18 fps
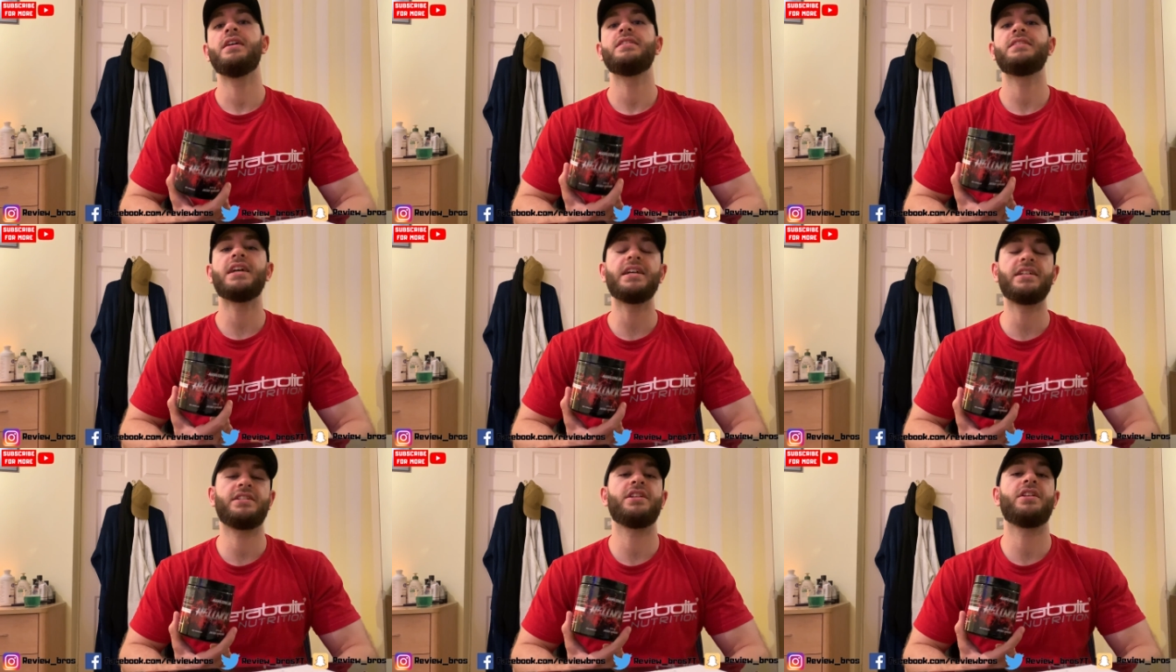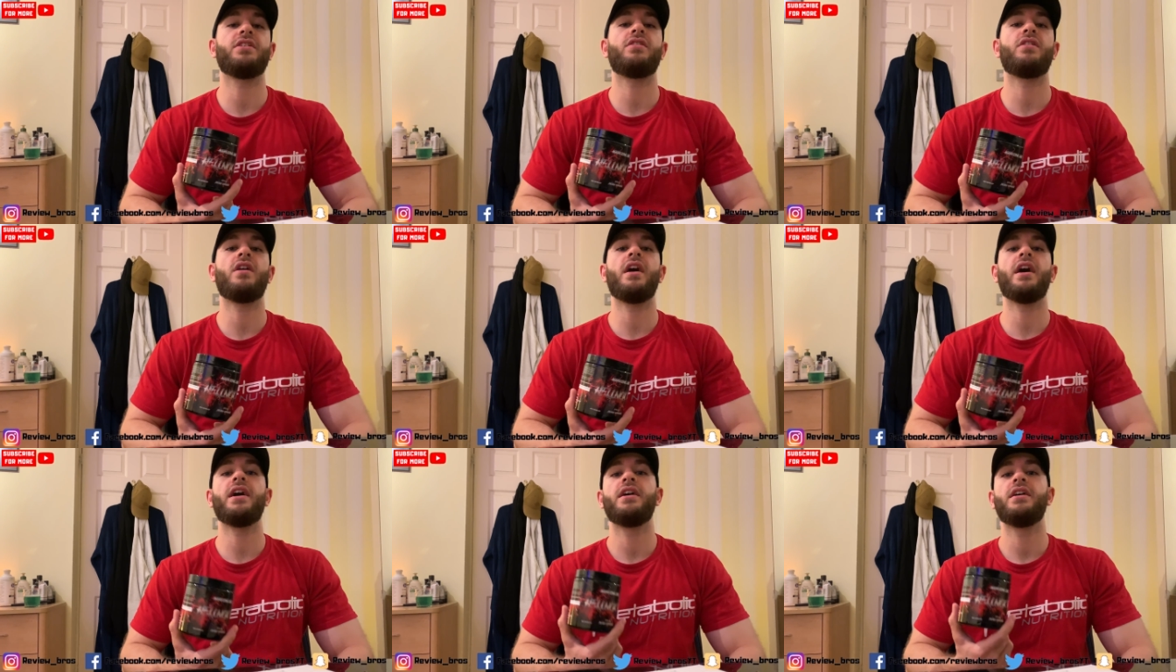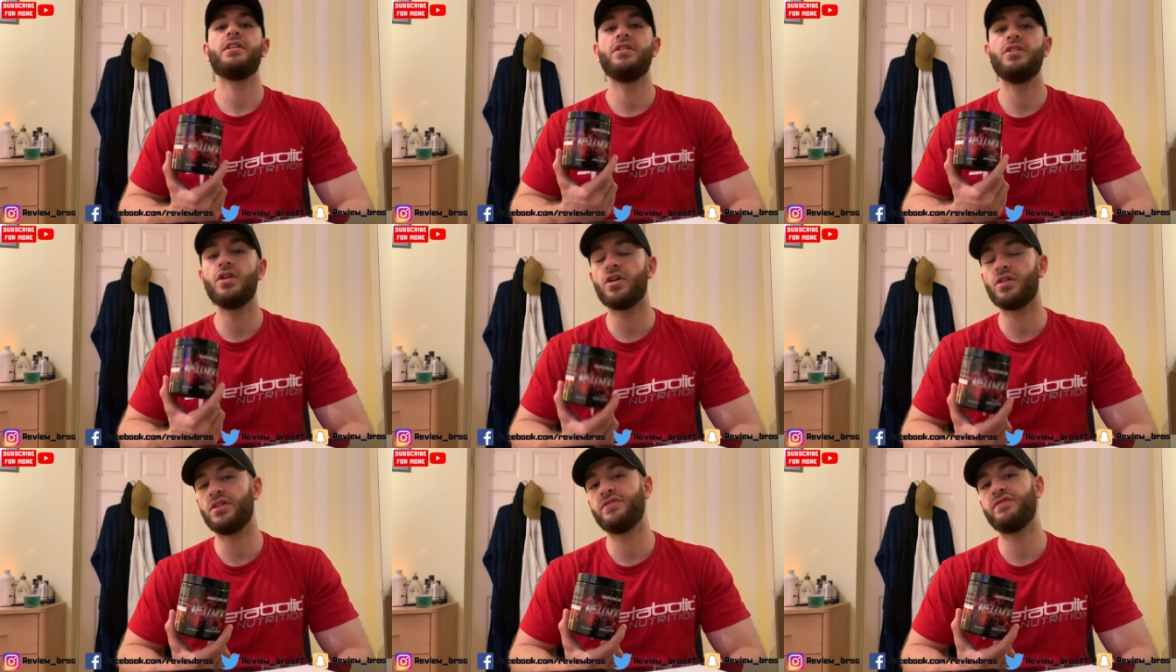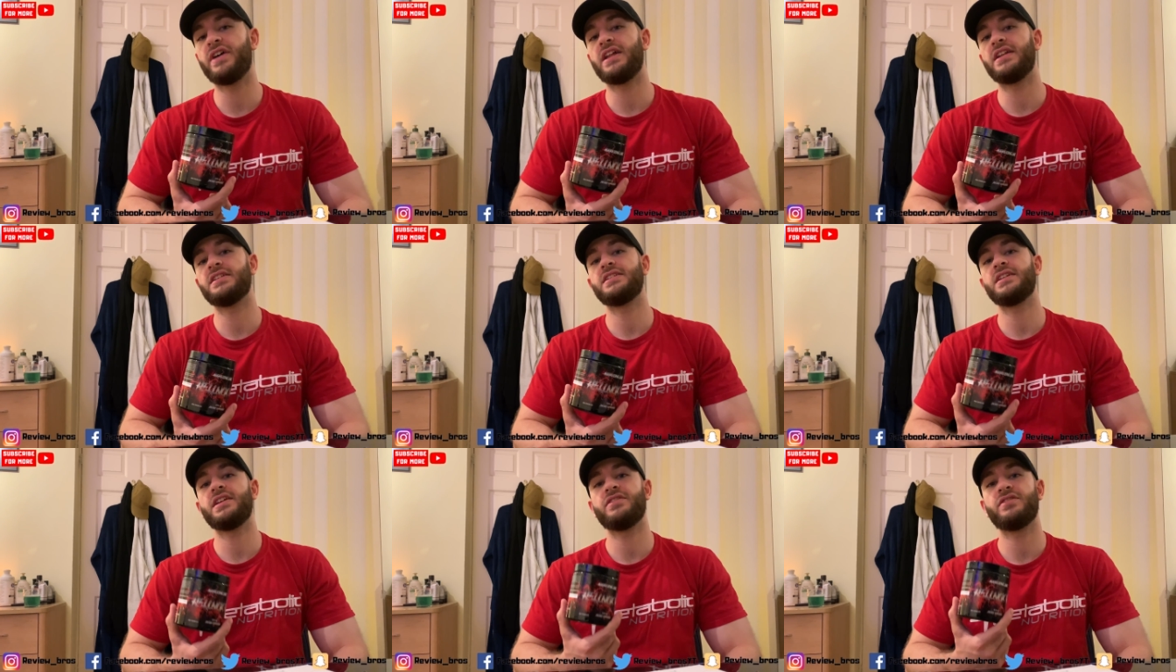Tasted alright,
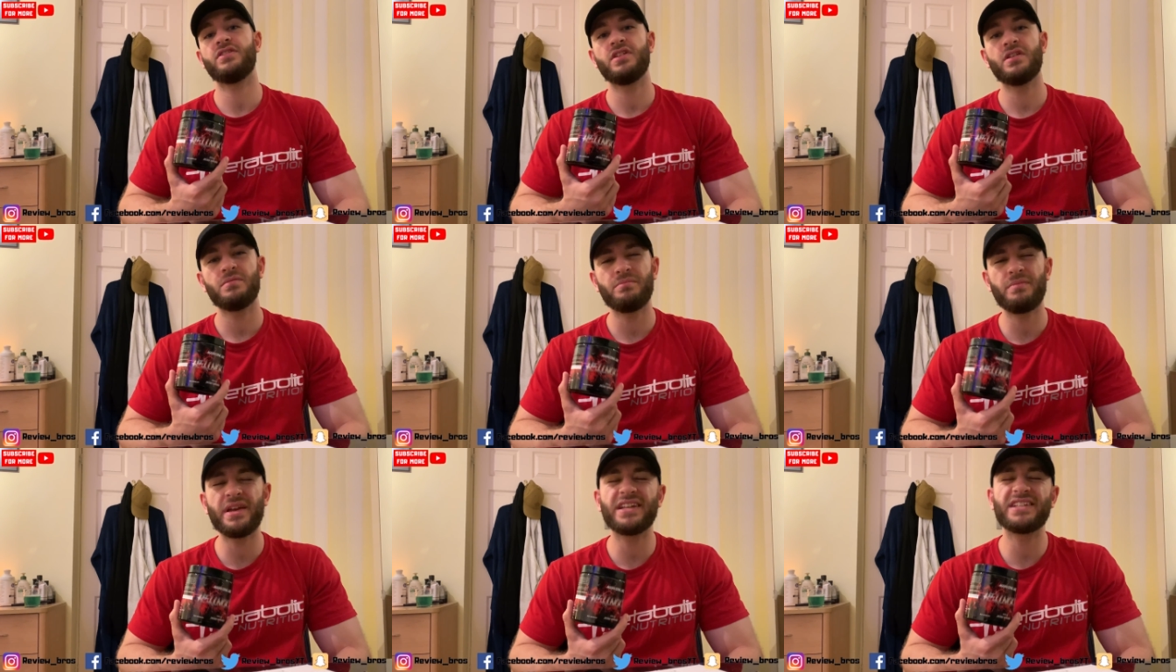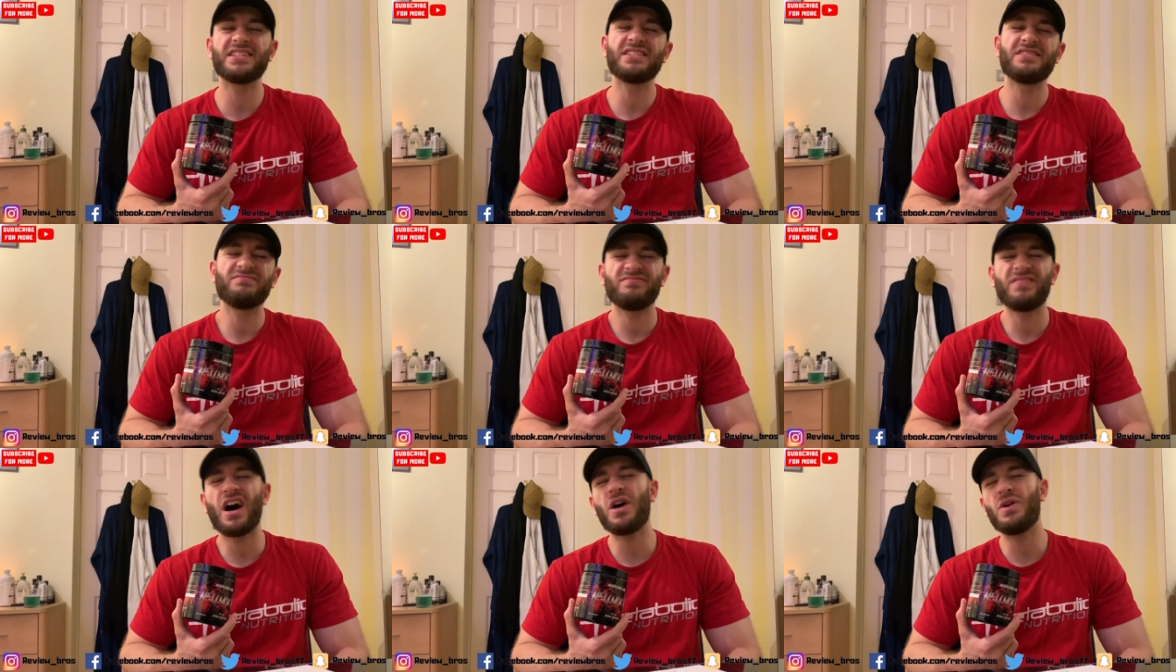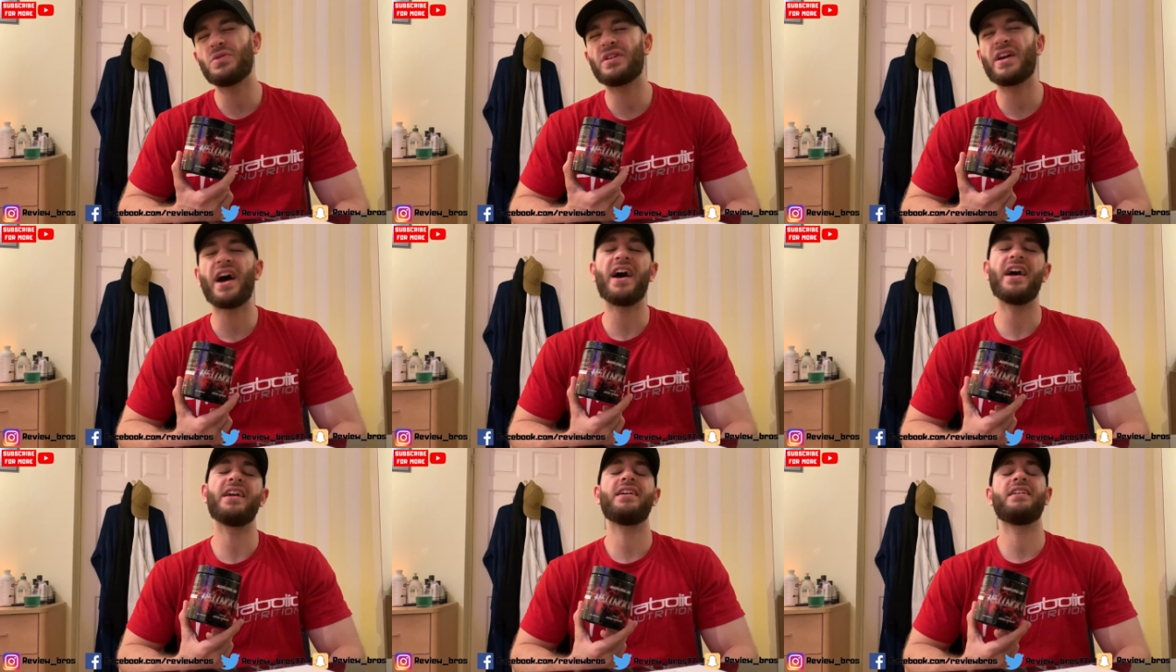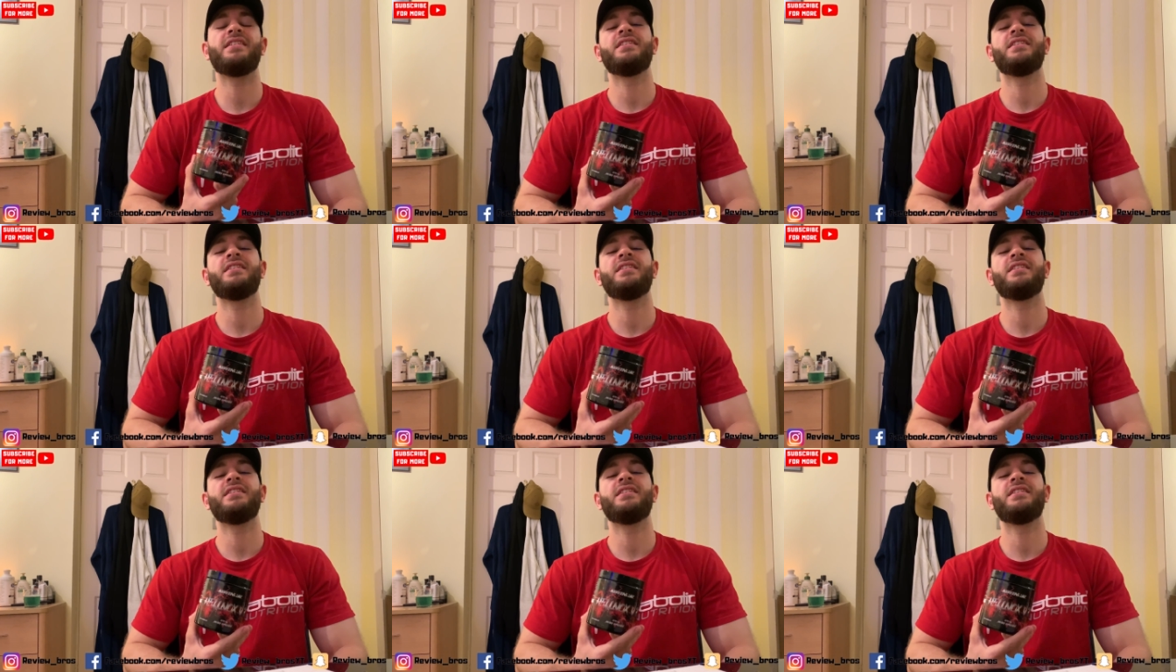non-offensive, mixed okay,